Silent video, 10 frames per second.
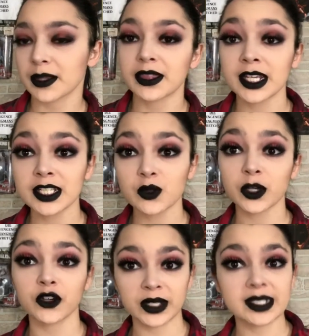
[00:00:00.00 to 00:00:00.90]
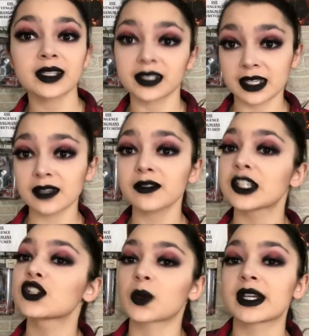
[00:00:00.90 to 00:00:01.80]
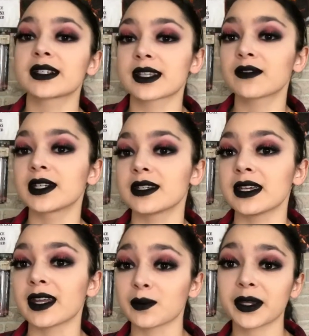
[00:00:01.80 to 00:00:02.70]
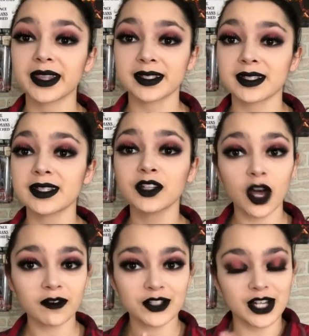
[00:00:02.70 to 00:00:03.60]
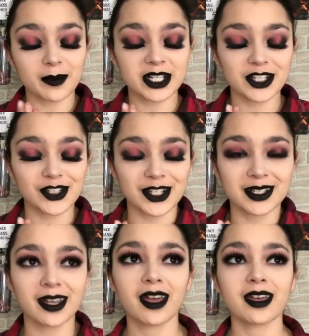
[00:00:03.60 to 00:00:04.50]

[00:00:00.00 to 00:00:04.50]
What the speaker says: but things we're going to leave in 2017, but this is the coffee shop edition.